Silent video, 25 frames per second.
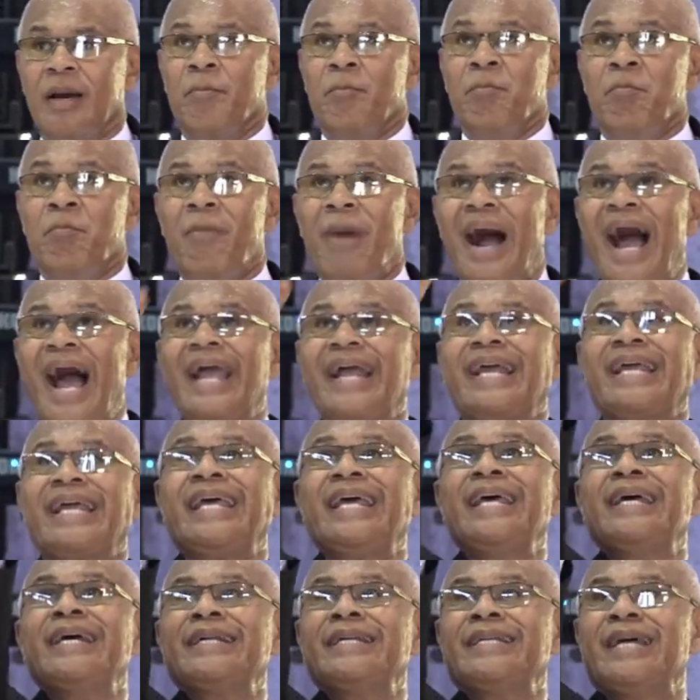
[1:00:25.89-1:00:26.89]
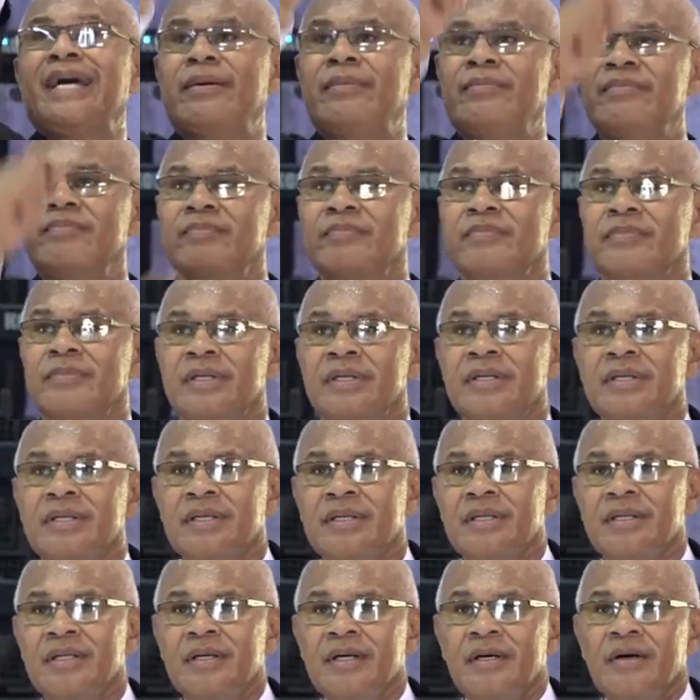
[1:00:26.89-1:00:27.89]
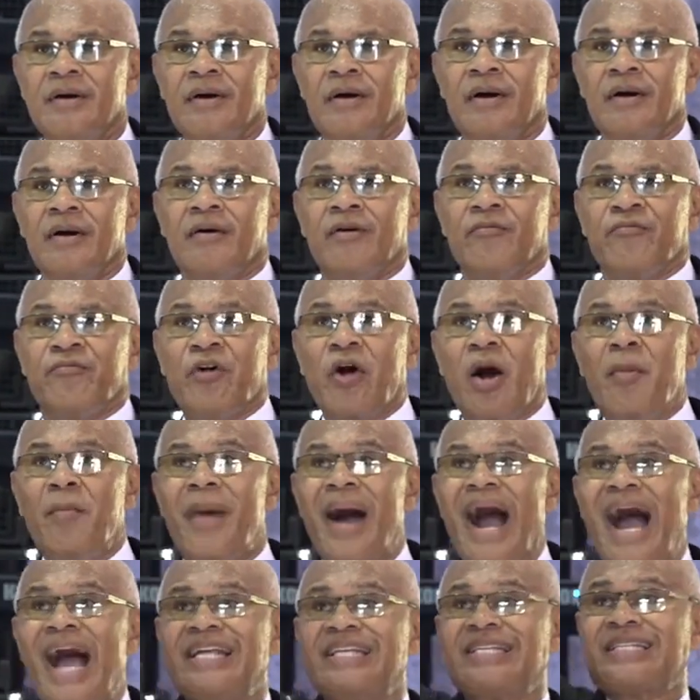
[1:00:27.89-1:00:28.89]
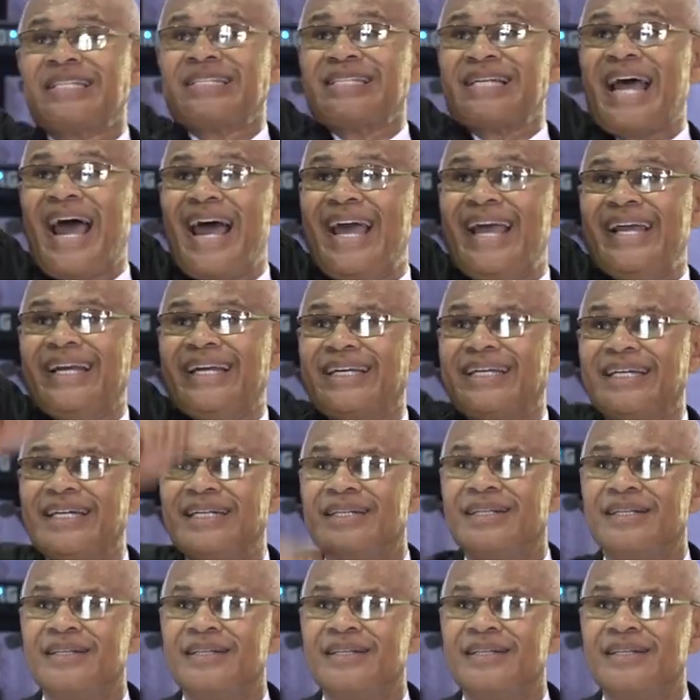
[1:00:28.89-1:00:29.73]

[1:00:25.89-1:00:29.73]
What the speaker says: my kingdom, for my sake,